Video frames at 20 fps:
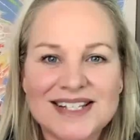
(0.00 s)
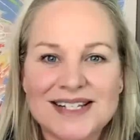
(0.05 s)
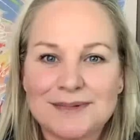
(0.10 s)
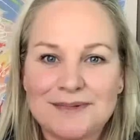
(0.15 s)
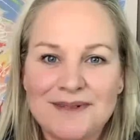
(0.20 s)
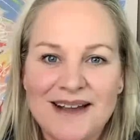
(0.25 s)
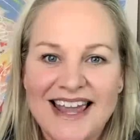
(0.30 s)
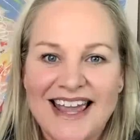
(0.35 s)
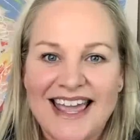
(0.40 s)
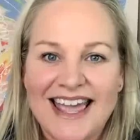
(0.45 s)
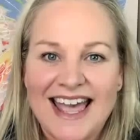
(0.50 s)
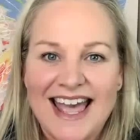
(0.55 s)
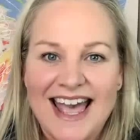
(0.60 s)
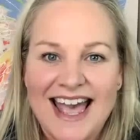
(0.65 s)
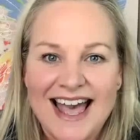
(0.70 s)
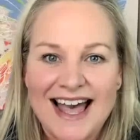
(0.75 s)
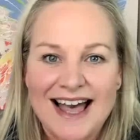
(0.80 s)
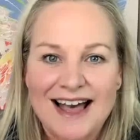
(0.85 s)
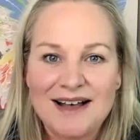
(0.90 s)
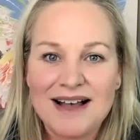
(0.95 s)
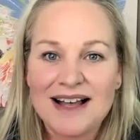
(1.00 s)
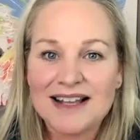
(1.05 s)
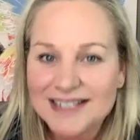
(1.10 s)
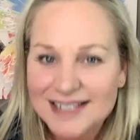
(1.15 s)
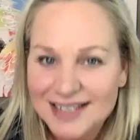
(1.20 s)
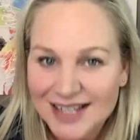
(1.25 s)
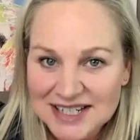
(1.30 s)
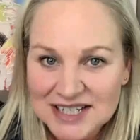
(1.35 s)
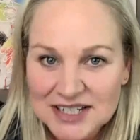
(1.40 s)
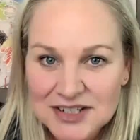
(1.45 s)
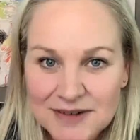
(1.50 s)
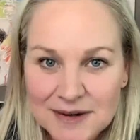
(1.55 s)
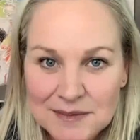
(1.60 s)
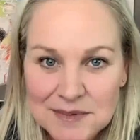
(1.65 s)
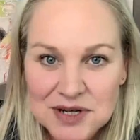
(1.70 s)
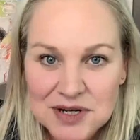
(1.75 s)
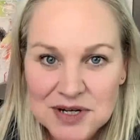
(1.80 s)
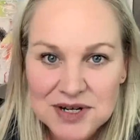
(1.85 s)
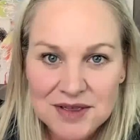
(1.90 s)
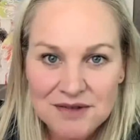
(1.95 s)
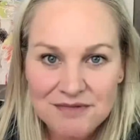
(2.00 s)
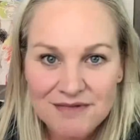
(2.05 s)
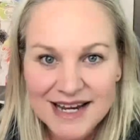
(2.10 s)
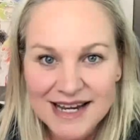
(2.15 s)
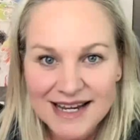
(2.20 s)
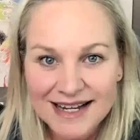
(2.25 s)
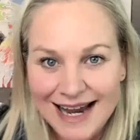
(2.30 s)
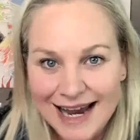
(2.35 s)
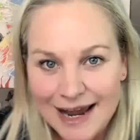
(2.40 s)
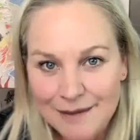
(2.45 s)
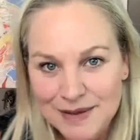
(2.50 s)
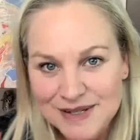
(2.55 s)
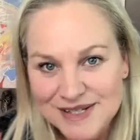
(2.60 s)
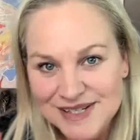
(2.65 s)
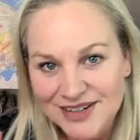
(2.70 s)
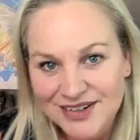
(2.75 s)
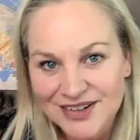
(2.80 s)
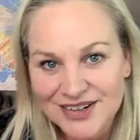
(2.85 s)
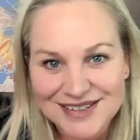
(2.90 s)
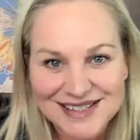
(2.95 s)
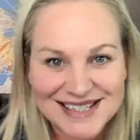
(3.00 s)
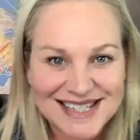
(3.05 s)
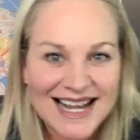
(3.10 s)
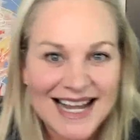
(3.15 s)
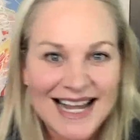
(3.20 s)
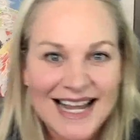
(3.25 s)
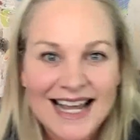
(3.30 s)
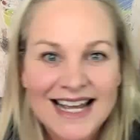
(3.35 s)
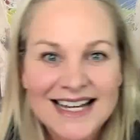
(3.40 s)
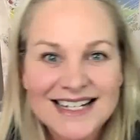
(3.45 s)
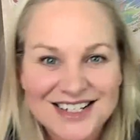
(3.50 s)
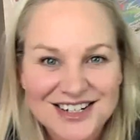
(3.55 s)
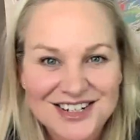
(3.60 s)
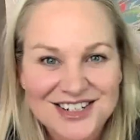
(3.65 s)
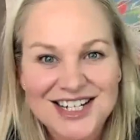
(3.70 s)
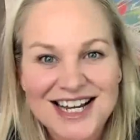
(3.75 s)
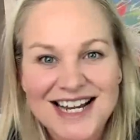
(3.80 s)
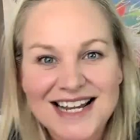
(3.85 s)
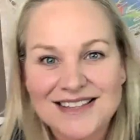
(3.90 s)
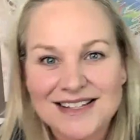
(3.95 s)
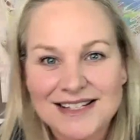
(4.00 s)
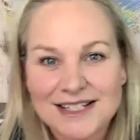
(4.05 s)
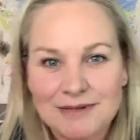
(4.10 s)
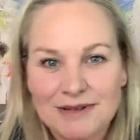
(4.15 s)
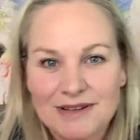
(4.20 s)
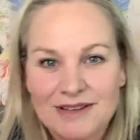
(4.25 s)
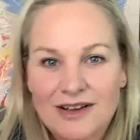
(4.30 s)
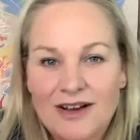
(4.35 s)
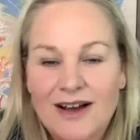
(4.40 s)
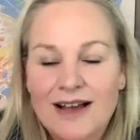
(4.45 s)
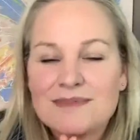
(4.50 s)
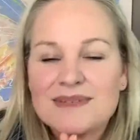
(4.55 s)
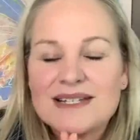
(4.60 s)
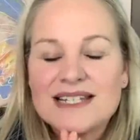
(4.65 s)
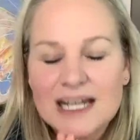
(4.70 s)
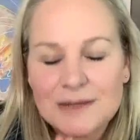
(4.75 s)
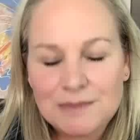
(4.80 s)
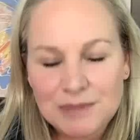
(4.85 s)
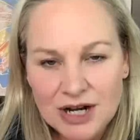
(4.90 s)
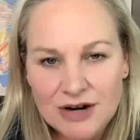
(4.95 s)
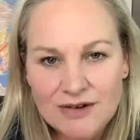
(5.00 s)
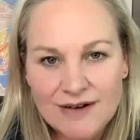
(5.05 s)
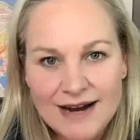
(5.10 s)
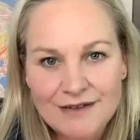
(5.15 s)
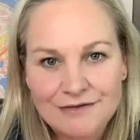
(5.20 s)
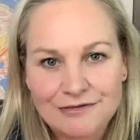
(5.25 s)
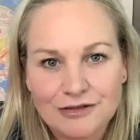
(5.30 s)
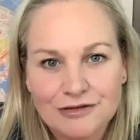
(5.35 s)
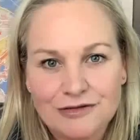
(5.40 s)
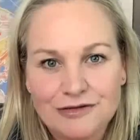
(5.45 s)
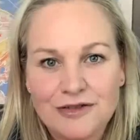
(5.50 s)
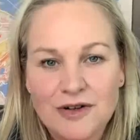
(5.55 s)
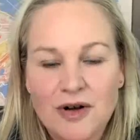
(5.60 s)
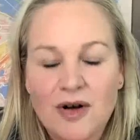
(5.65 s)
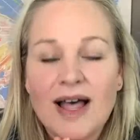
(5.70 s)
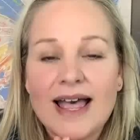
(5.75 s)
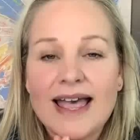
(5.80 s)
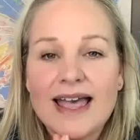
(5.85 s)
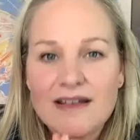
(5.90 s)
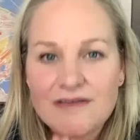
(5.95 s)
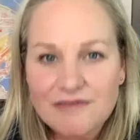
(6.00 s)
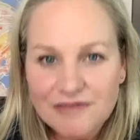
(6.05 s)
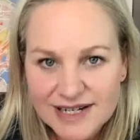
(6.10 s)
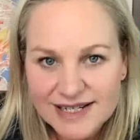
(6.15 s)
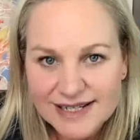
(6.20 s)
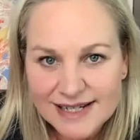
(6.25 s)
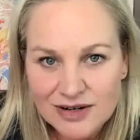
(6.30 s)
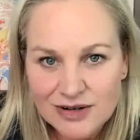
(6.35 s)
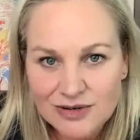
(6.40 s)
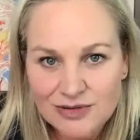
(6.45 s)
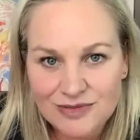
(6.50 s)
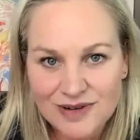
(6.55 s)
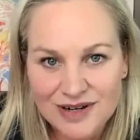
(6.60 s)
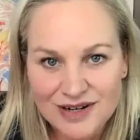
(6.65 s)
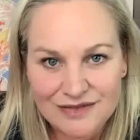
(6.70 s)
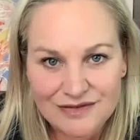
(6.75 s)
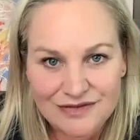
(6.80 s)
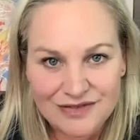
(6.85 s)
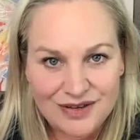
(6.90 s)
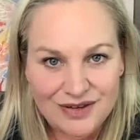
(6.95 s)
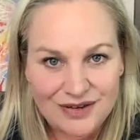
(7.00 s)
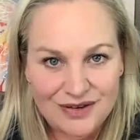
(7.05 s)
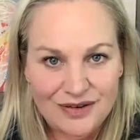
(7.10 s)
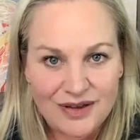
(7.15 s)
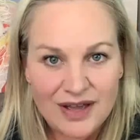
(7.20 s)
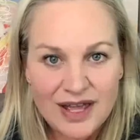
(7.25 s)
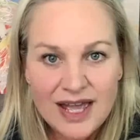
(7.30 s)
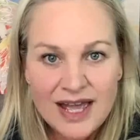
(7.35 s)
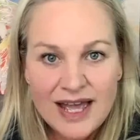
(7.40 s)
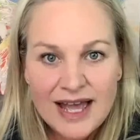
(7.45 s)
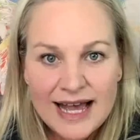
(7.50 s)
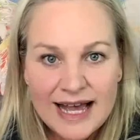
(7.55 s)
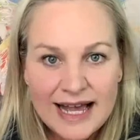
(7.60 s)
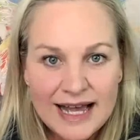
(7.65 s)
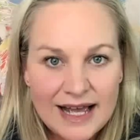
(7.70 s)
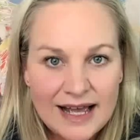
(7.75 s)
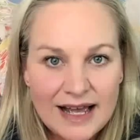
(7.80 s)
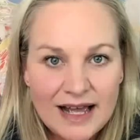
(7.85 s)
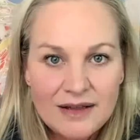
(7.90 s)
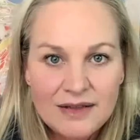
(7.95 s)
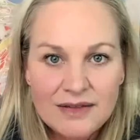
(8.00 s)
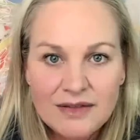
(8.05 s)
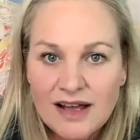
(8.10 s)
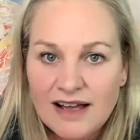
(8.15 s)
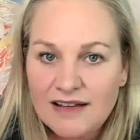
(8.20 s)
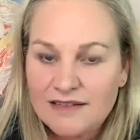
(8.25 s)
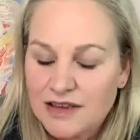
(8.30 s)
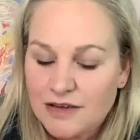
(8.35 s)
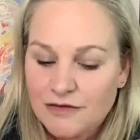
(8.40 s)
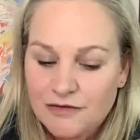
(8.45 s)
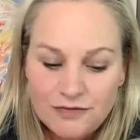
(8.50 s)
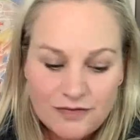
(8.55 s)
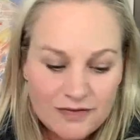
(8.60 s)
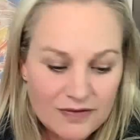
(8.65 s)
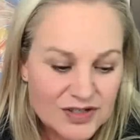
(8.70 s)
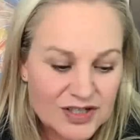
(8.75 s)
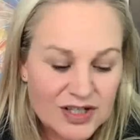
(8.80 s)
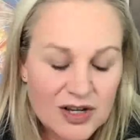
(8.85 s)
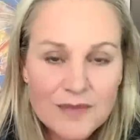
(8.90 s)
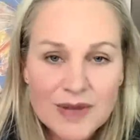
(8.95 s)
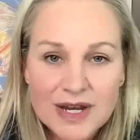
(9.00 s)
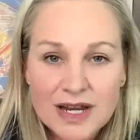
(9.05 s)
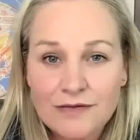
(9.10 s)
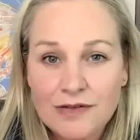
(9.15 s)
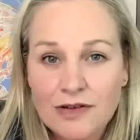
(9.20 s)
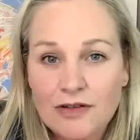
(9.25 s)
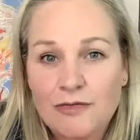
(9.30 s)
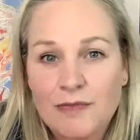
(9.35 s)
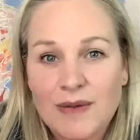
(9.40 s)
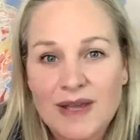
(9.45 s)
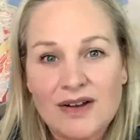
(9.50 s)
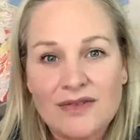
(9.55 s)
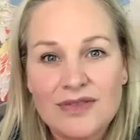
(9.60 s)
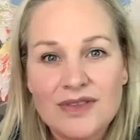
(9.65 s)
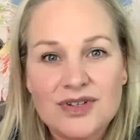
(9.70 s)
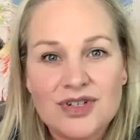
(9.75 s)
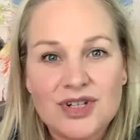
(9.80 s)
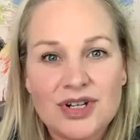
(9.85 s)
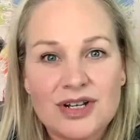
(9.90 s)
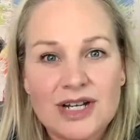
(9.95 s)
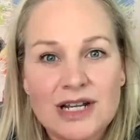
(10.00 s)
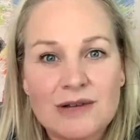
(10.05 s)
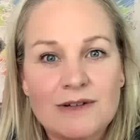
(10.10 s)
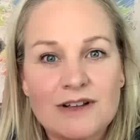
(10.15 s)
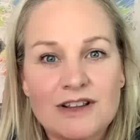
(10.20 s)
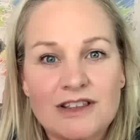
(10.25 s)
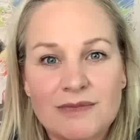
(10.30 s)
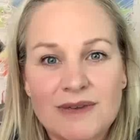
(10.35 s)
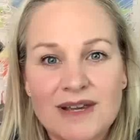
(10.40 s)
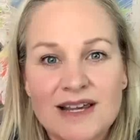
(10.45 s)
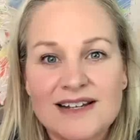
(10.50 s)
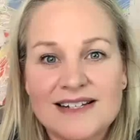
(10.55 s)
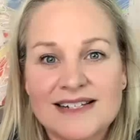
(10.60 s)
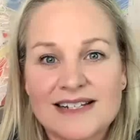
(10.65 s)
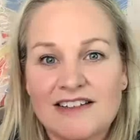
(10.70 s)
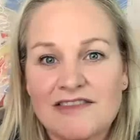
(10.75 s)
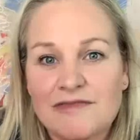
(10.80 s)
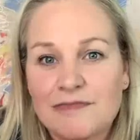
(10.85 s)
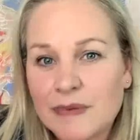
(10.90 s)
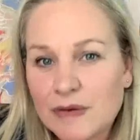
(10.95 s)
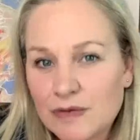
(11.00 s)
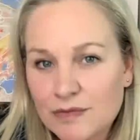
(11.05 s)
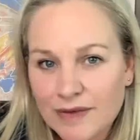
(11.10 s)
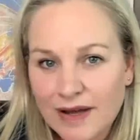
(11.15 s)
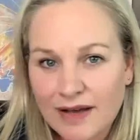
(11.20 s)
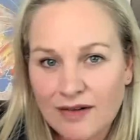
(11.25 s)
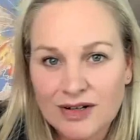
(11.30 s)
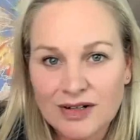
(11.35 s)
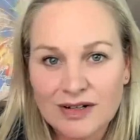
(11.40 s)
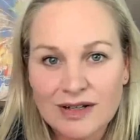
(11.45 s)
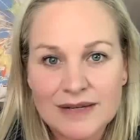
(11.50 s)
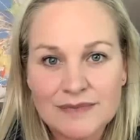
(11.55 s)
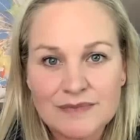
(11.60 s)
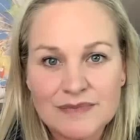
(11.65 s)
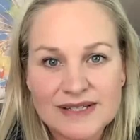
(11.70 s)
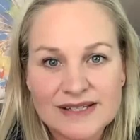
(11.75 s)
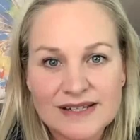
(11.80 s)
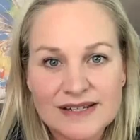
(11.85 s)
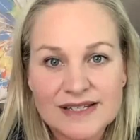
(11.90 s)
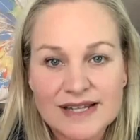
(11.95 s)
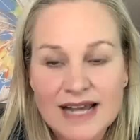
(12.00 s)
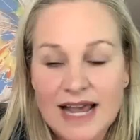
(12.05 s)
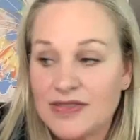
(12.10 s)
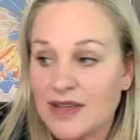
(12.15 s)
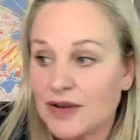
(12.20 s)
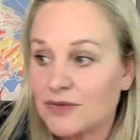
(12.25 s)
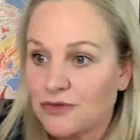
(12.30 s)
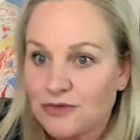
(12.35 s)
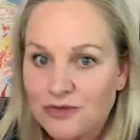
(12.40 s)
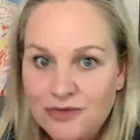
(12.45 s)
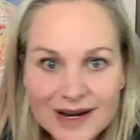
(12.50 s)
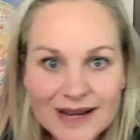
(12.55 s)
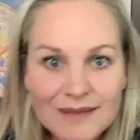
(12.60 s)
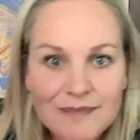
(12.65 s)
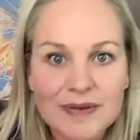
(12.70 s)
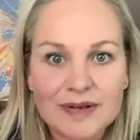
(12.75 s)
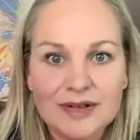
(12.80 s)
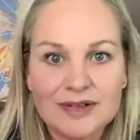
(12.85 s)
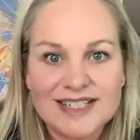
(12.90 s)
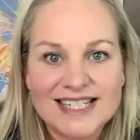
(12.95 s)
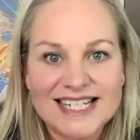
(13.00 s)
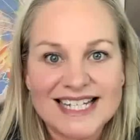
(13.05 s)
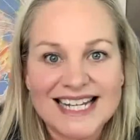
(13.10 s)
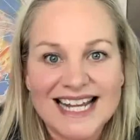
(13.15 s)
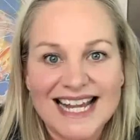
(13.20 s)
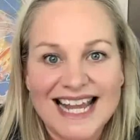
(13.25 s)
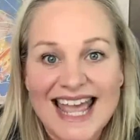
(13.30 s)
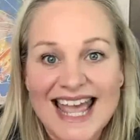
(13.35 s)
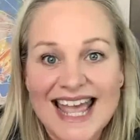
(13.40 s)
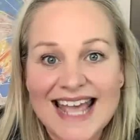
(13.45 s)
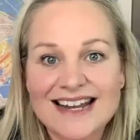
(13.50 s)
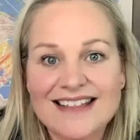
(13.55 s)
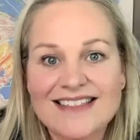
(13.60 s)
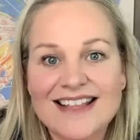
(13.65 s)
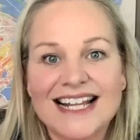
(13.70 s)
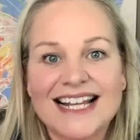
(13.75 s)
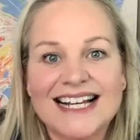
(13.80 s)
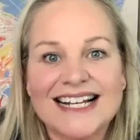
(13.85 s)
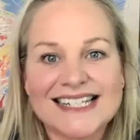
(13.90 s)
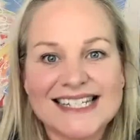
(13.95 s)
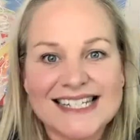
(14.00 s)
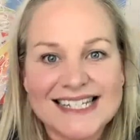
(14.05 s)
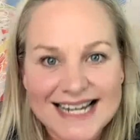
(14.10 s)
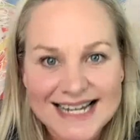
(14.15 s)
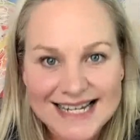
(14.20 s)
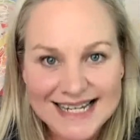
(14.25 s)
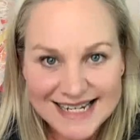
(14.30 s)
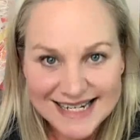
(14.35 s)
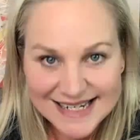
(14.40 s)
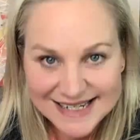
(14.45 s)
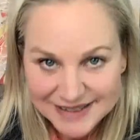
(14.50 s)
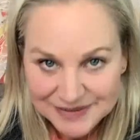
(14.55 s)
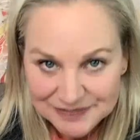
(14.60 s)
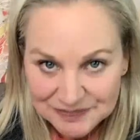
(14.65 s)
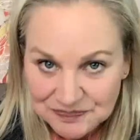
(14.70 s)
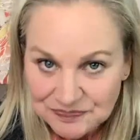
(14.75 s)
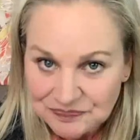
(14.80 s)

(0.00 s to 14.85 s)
this week, uh, a slight disruption to the regular episodes, to share this with you. I'm deeply grateful for every single one of you. Uh, uh you've so many of you have been on the journey with me as I've built my online business and then rebuilt it again in the last eight years.